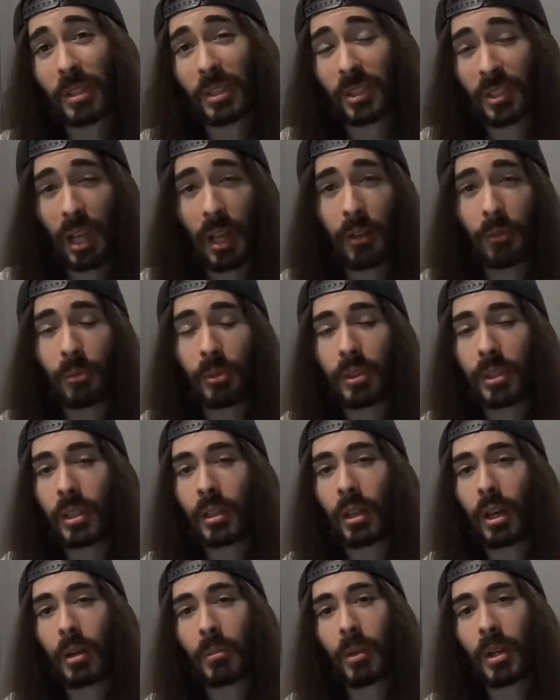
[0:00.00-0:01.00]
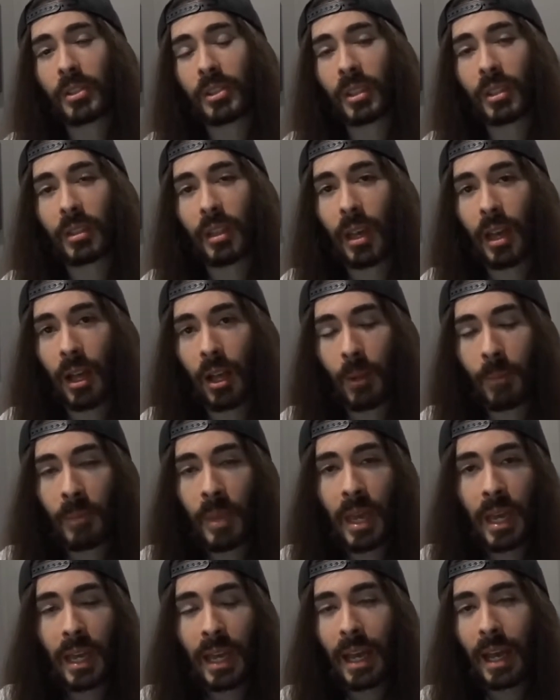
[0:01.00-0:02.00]
itself with Elon Musk at the helm.
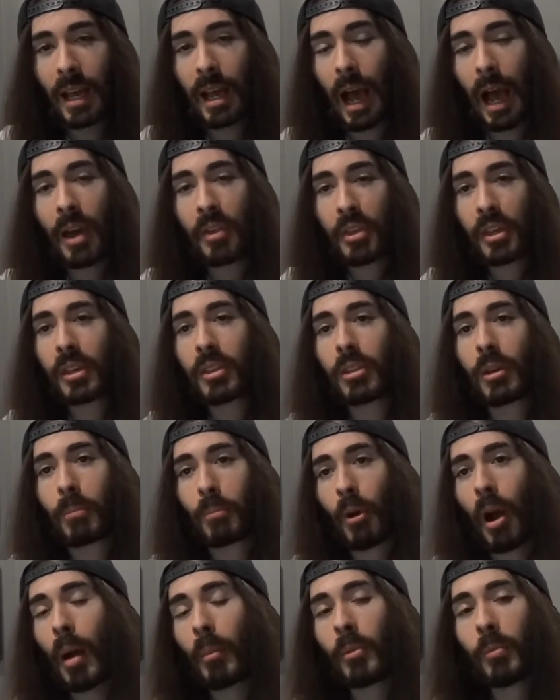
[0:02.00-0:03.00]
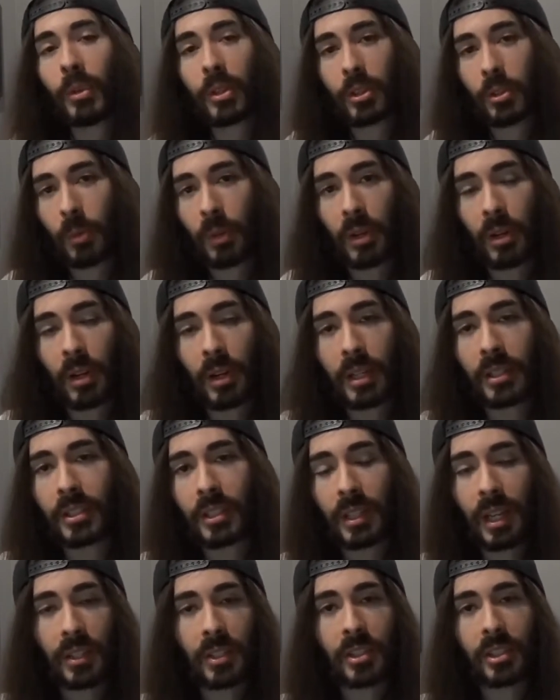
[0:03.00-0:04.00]
They don't even I think the anyway. problem with Twitter
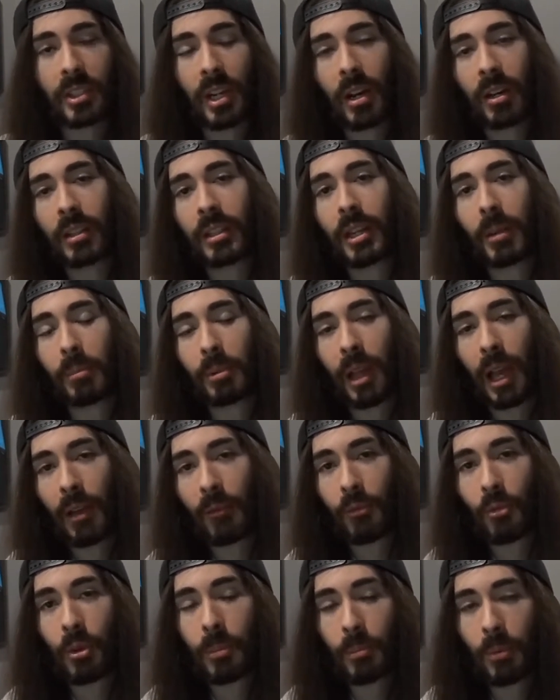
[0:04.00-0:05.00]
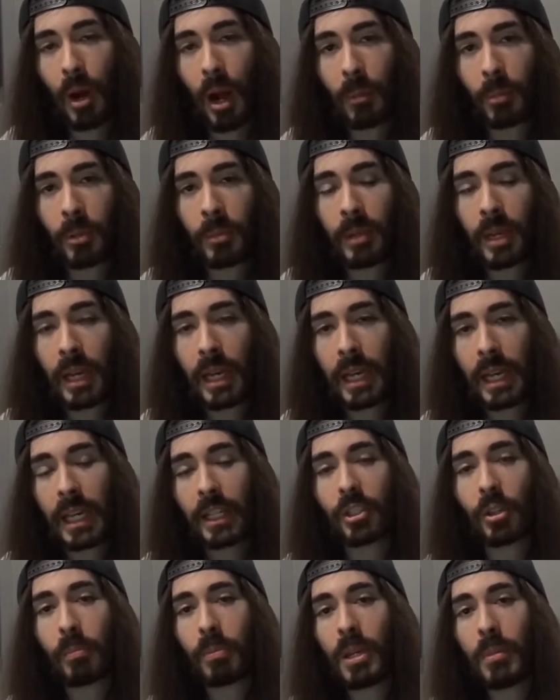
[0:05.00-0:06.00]
isn't necessarily a platform problem;
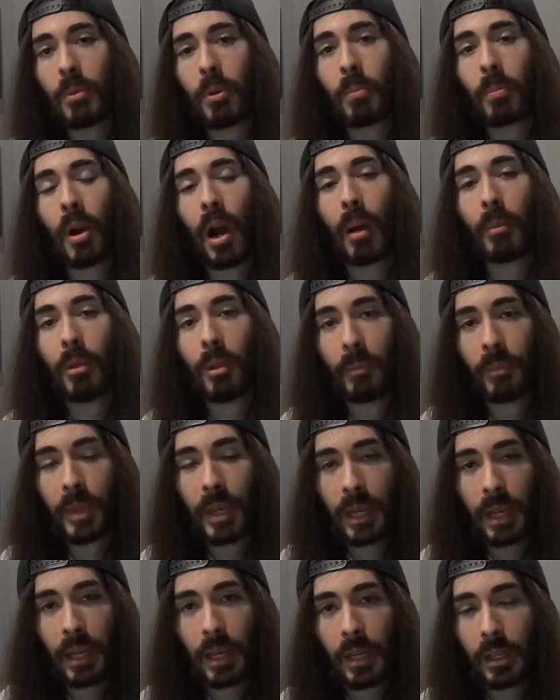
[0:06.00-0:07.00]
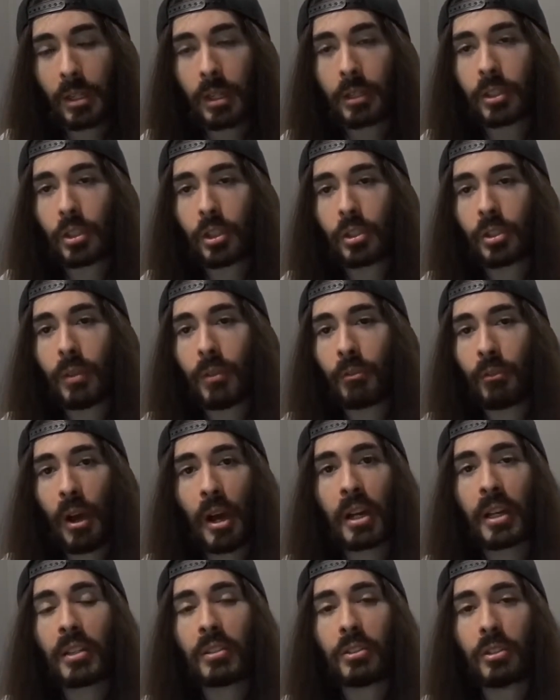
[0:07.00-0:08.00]
it's a people problem. It's just
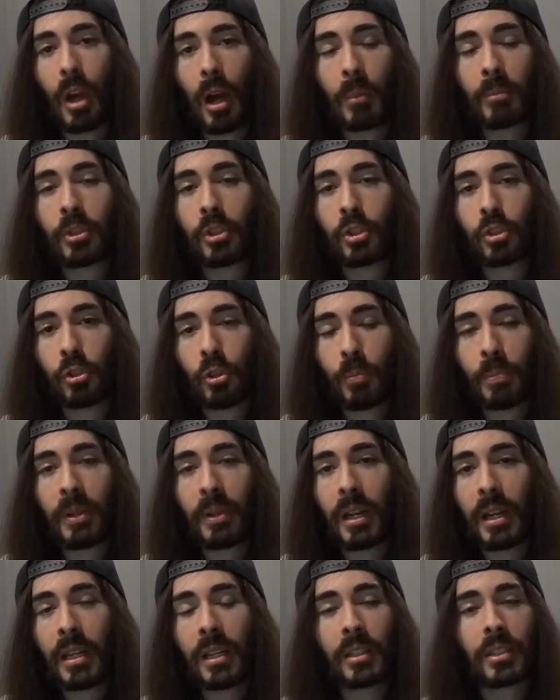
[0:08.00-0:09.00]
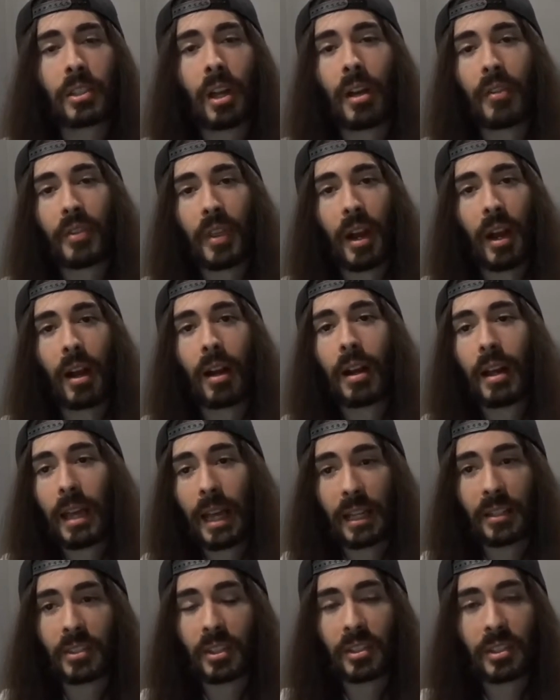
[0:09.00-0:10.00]
fucking dumb, stupid idiots on there,
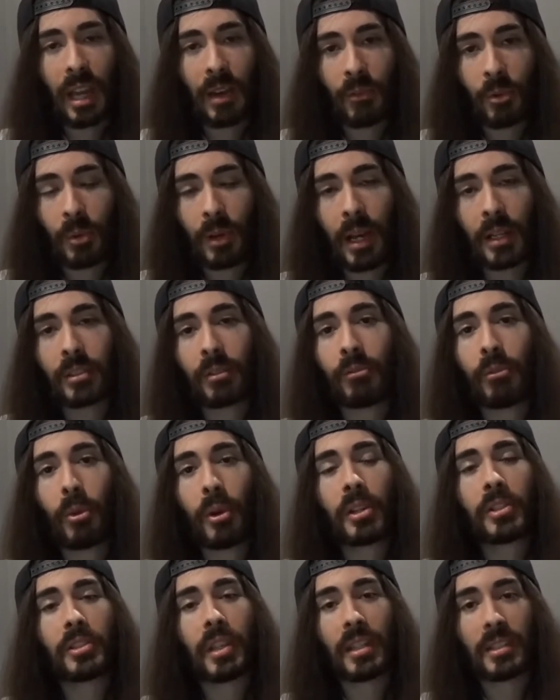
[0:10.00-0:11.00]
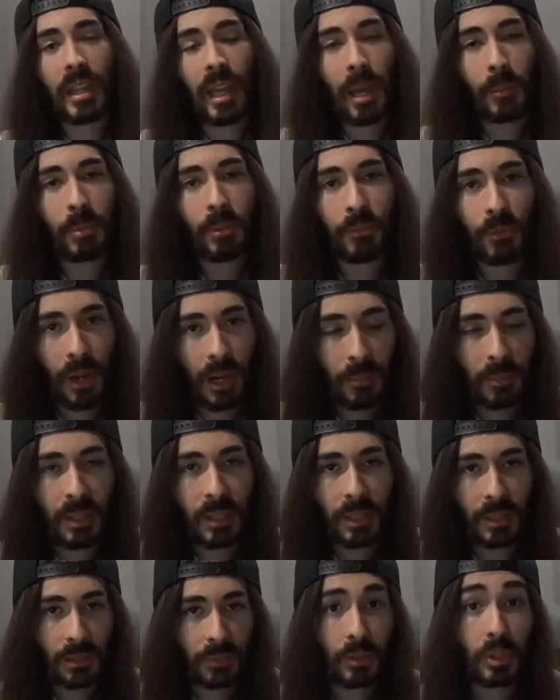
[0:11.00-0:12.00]
and since everyone has a voice that's amplified
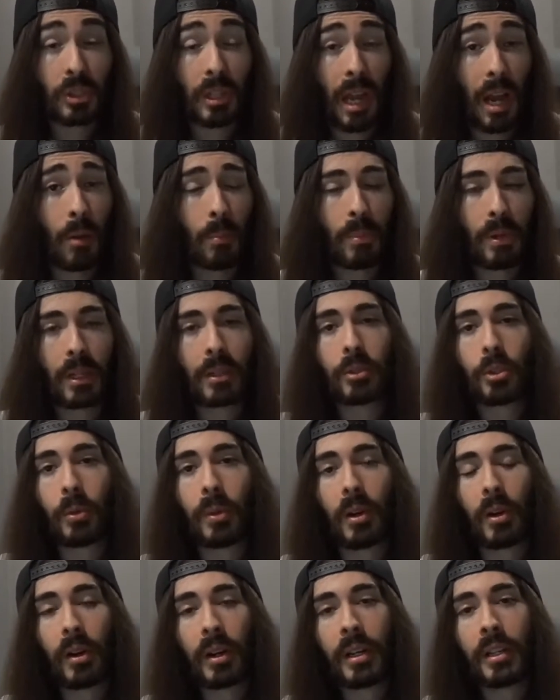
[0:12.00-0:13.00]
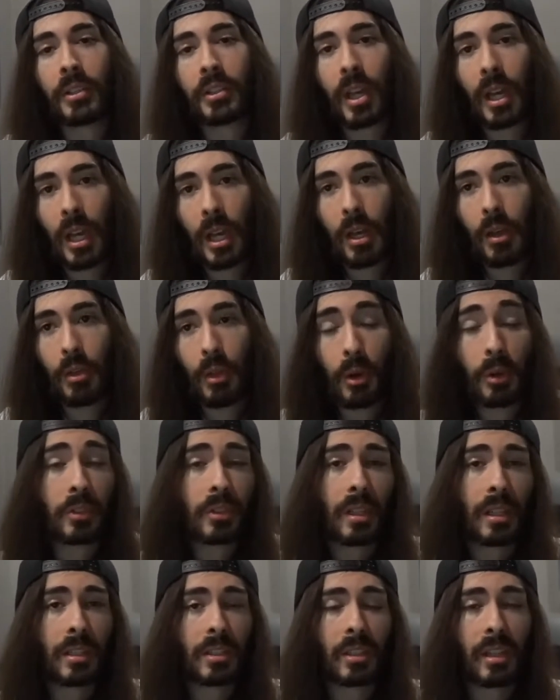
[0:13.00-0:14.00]
because of just how big Twitter is, those
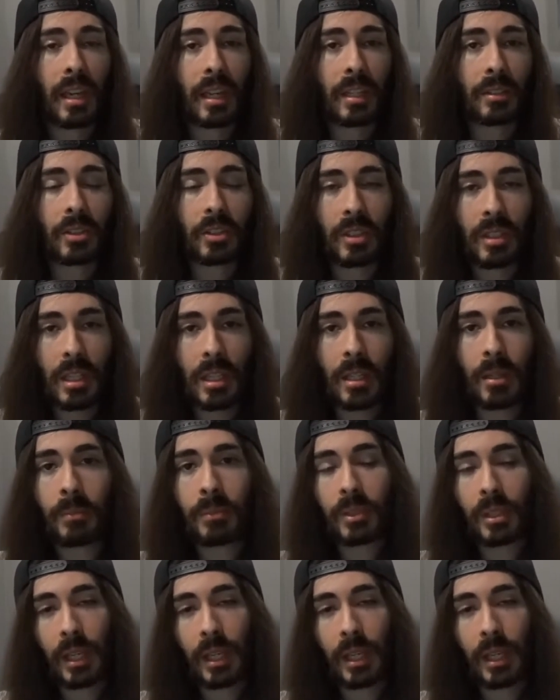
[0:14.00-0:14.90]
things gain steam,